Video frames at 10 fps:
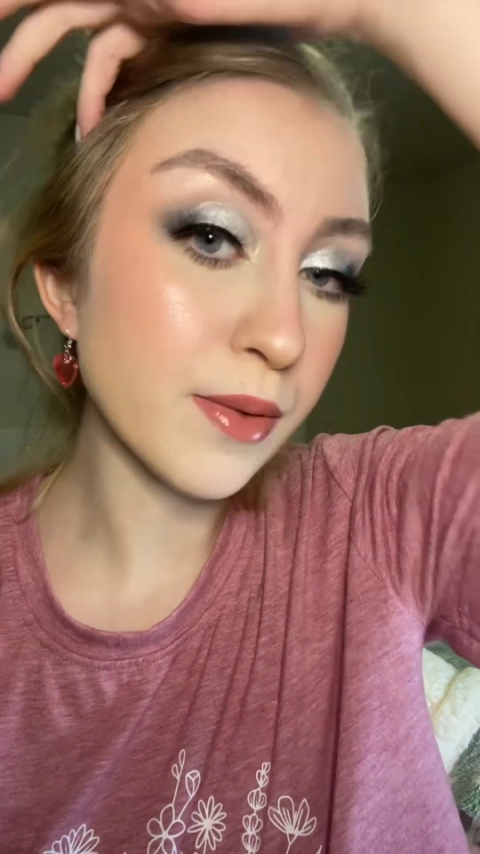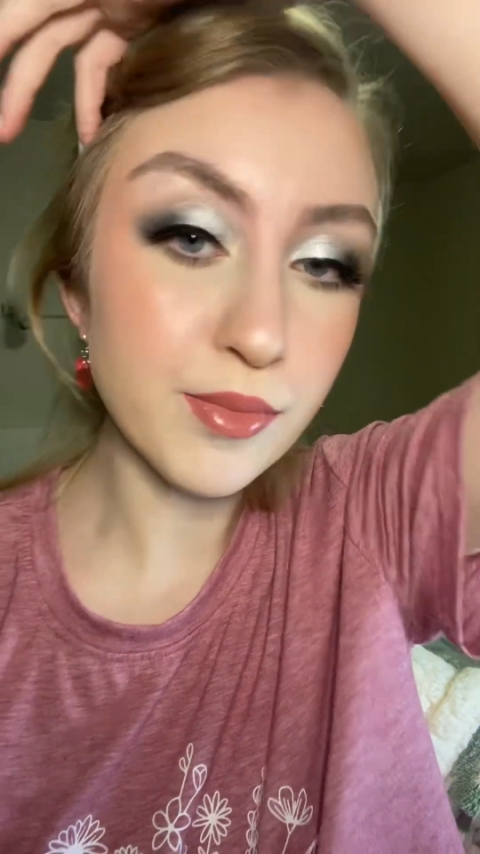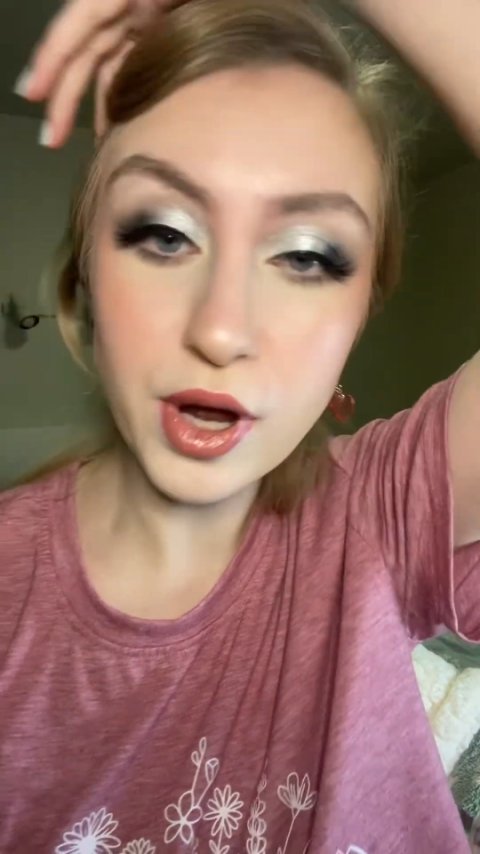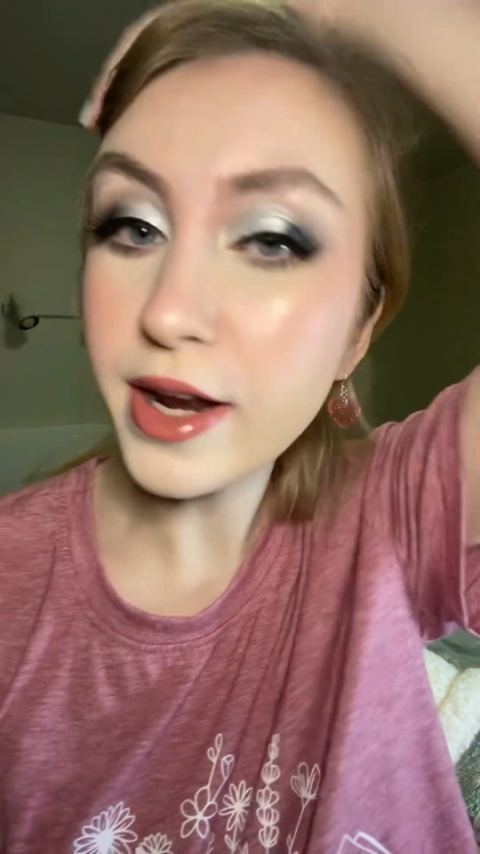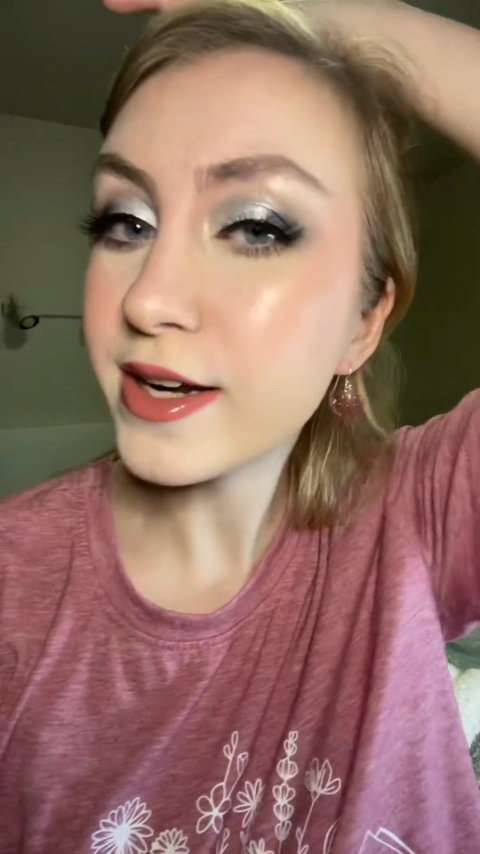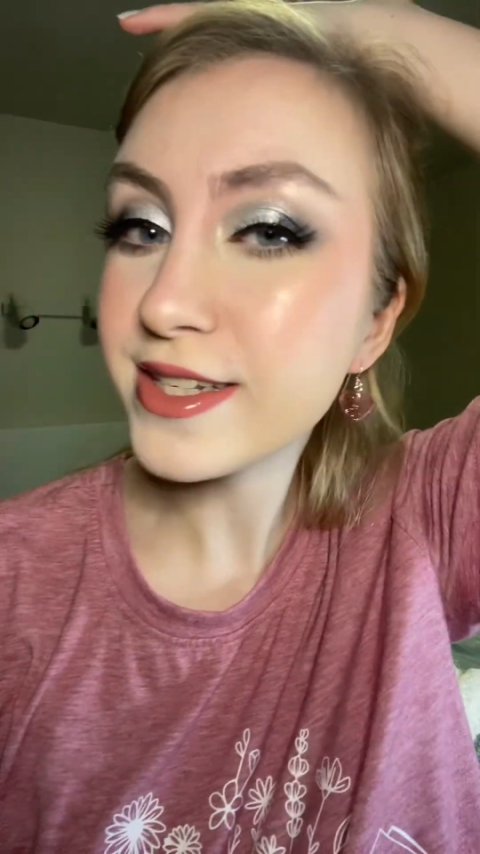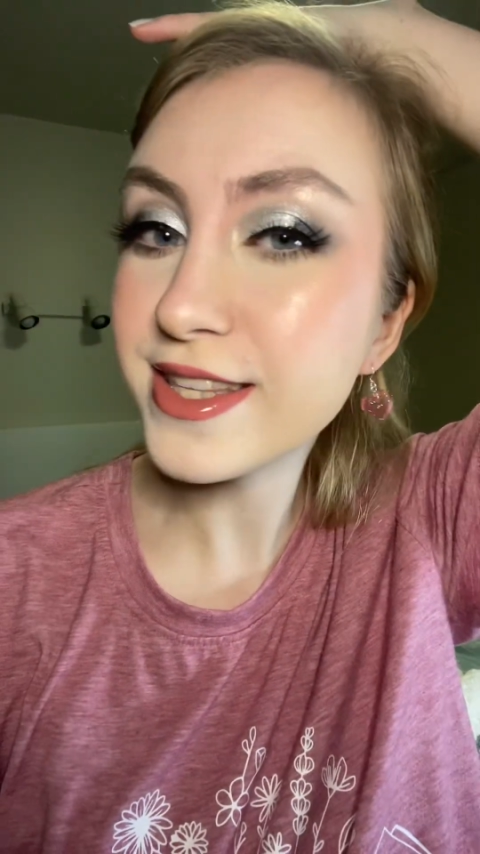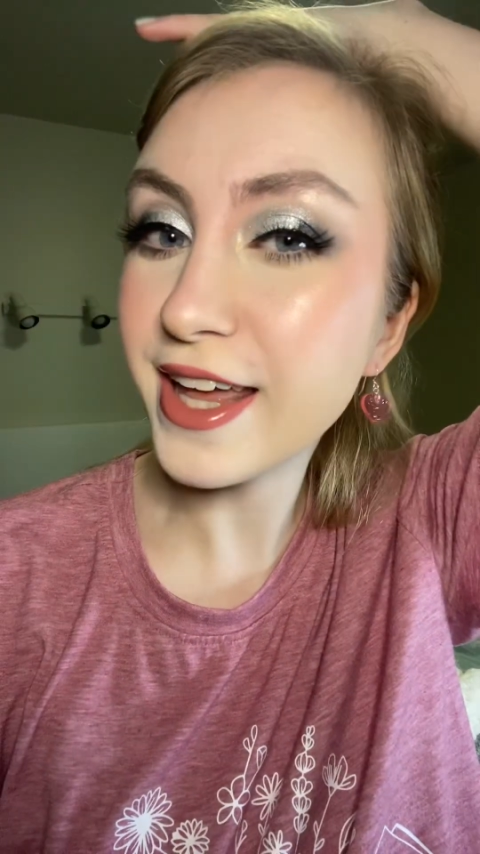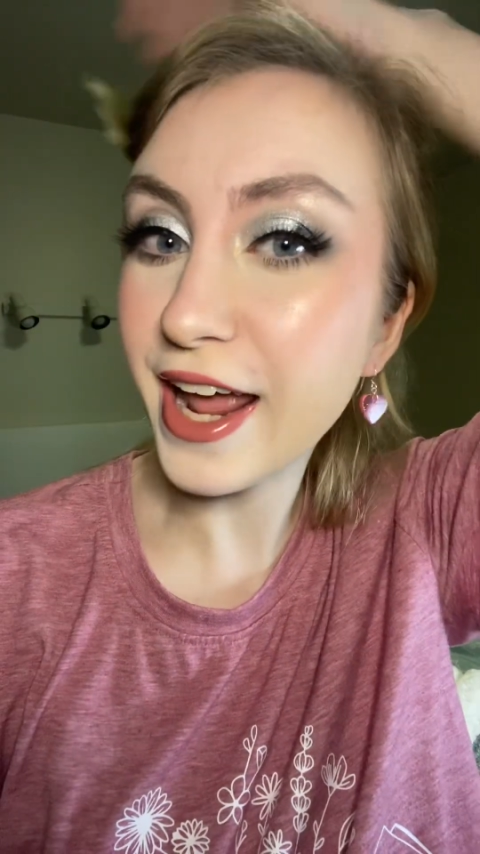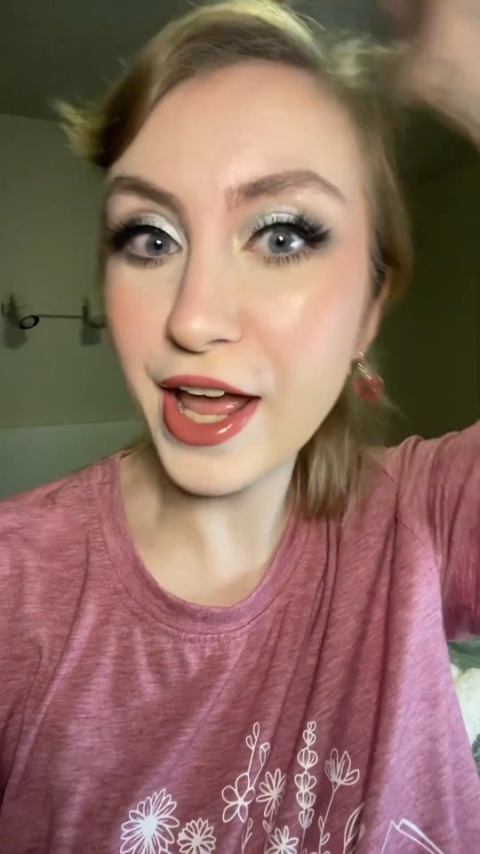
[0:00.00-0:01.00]
products that
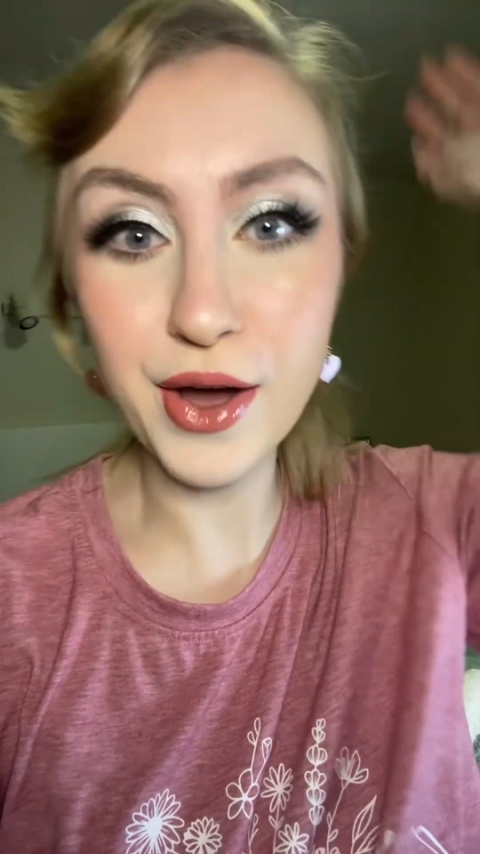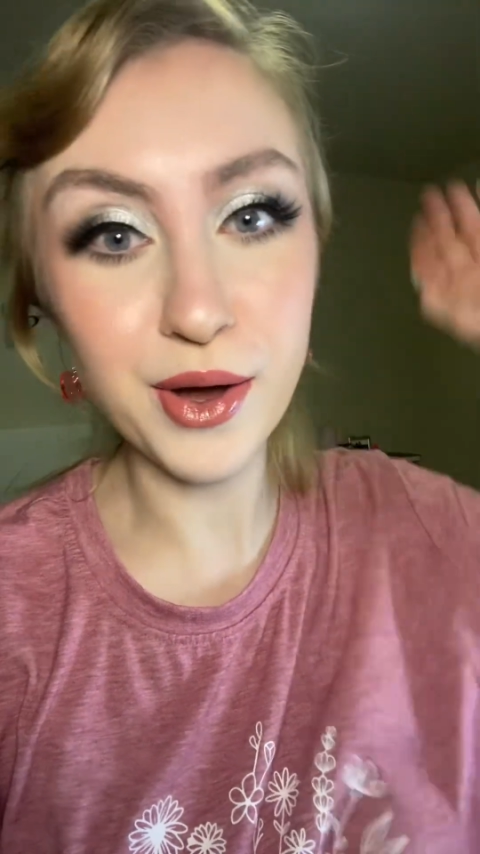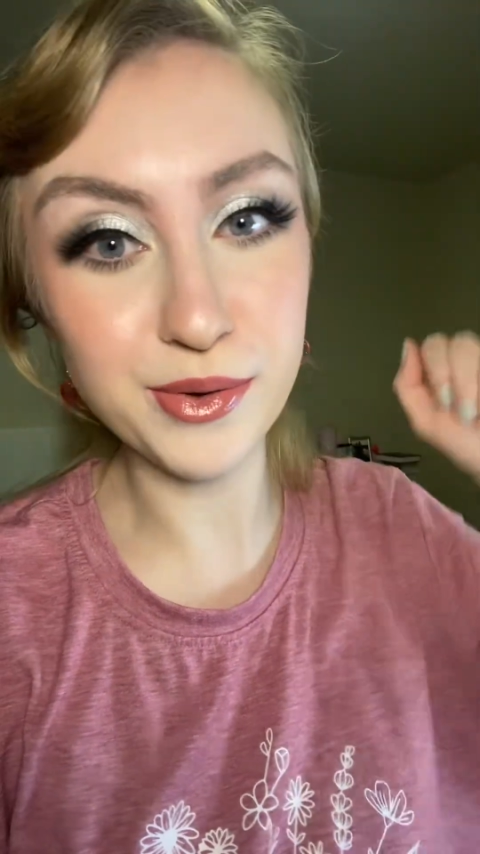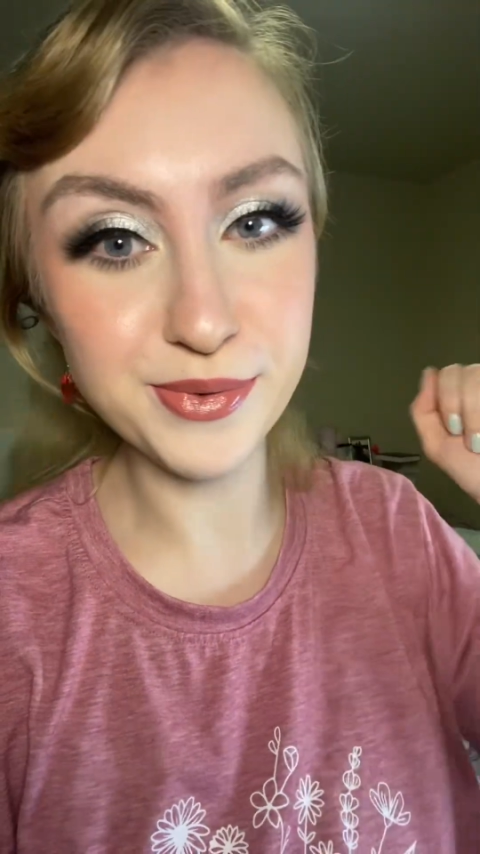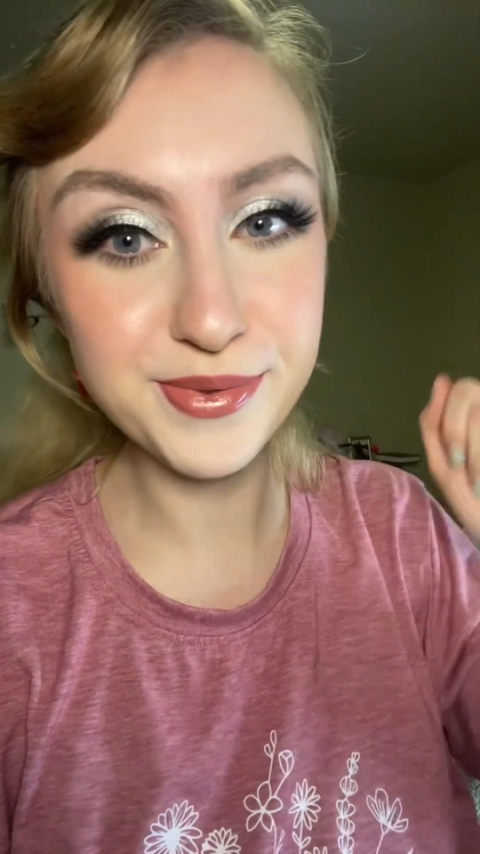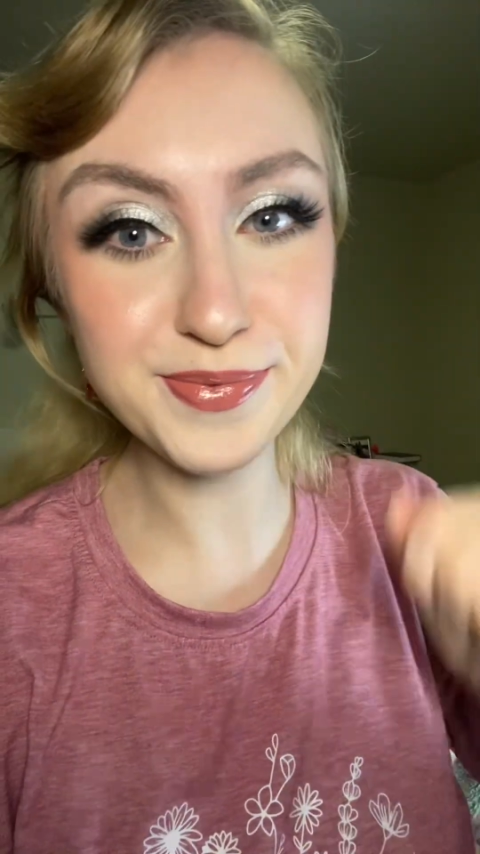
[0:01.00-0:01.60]
I own.